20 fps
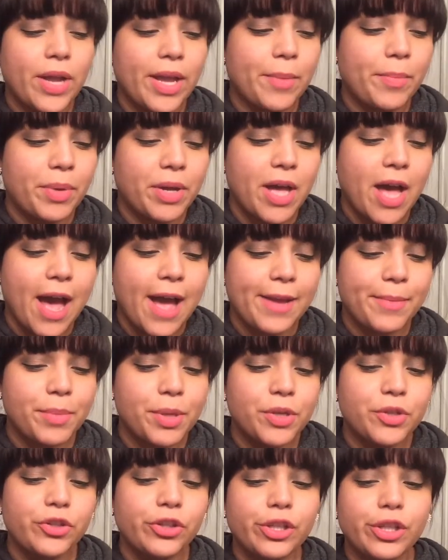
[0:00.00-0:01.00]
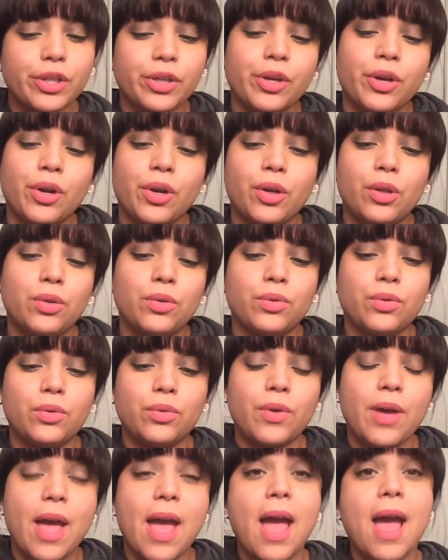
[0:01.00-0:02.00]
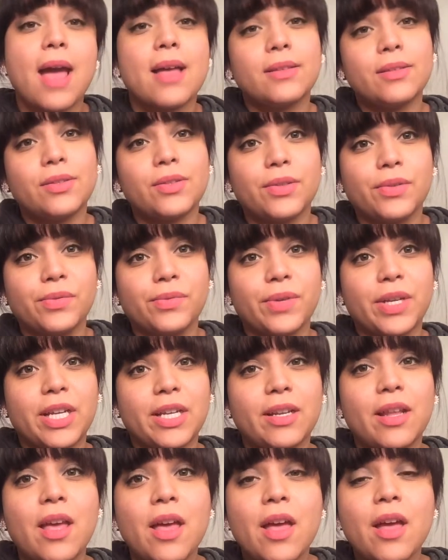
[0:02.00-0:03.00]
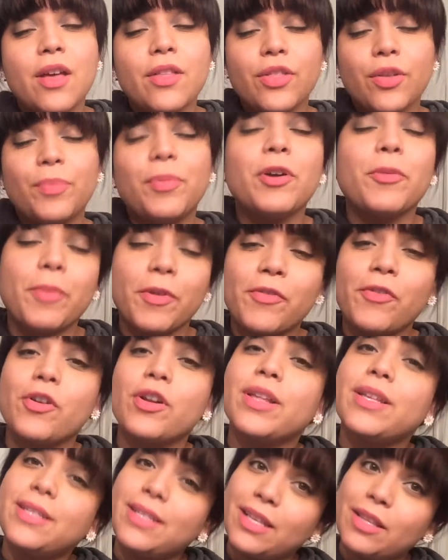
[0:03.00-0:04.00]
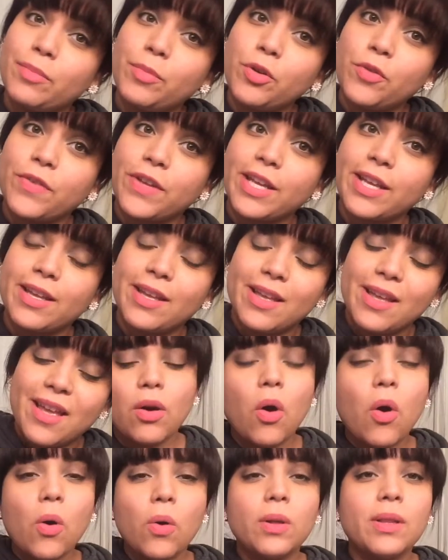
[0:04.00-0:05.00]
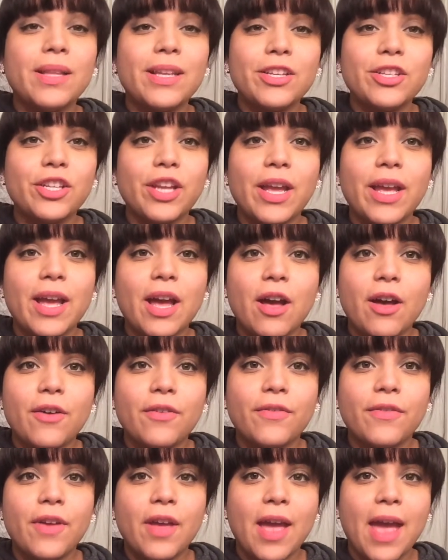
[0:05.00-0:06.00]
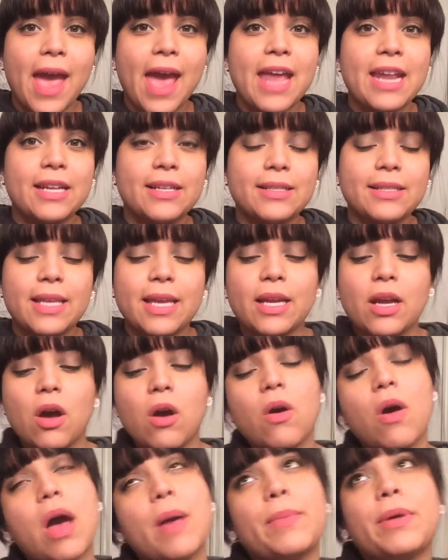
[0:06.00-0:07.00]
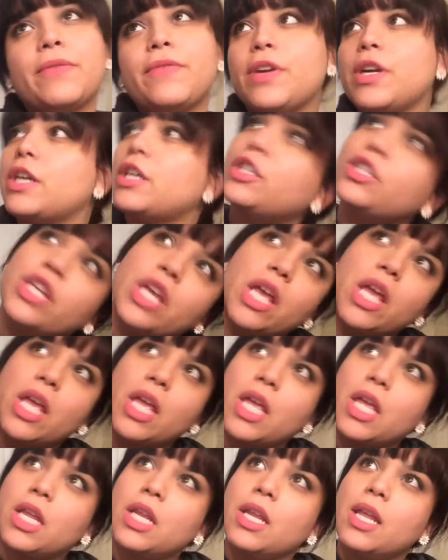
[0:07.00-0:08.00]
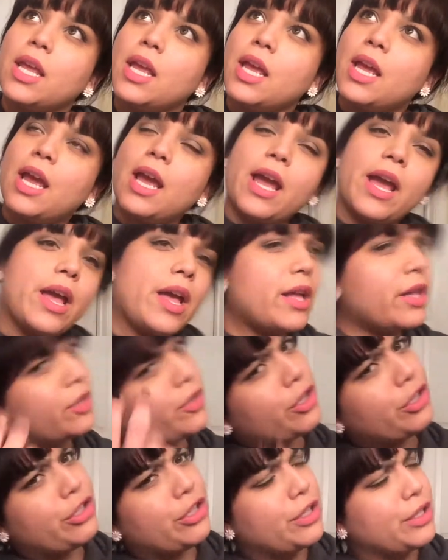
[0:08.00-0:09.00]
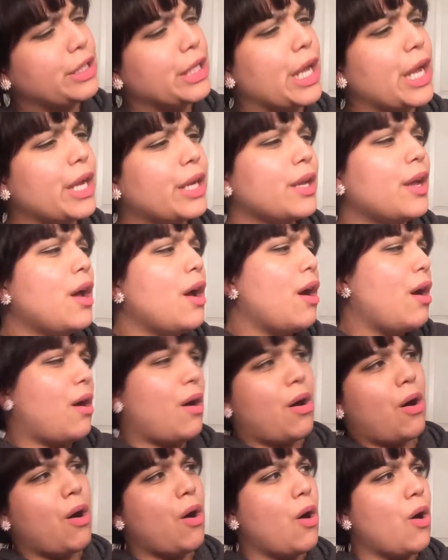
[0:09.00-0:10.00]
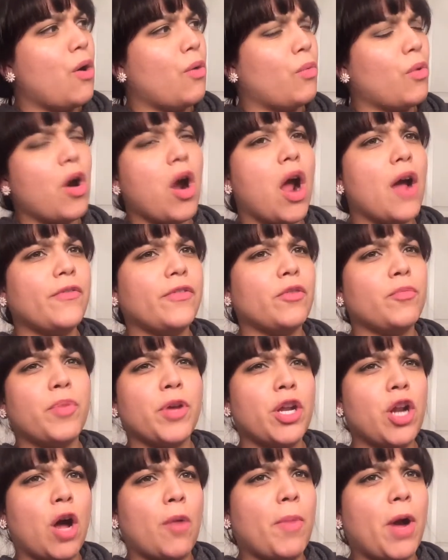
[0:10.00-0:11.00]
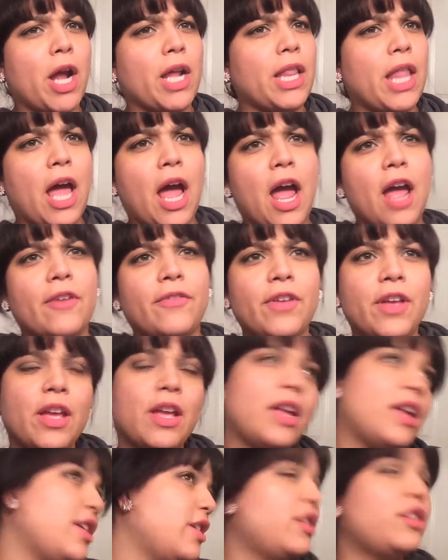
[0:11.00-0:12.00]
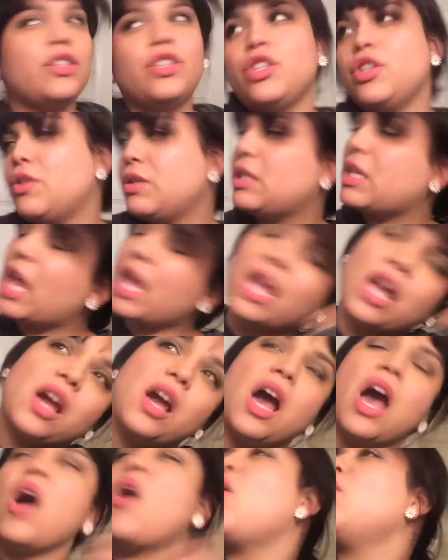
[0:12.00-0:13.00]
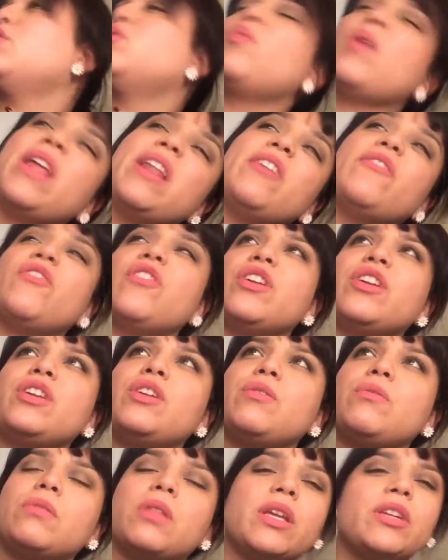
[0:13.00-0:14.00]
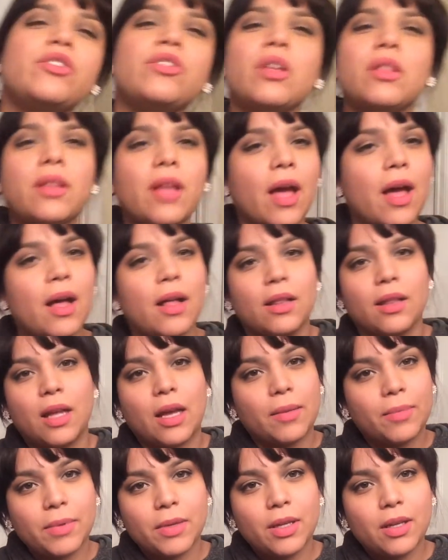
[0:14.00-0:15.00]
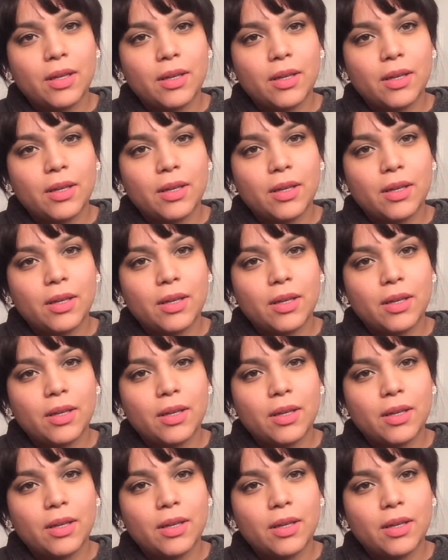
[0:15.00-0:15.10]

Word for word: Okay, but I'm usually the girl who has to read the book before I see the movie. The whole cliche of Ana's like, oh, I'm a virgin. And Christian's like, oh, where have you been all my life? And she's like, oh, I was waiting for you. Like, shut the hell up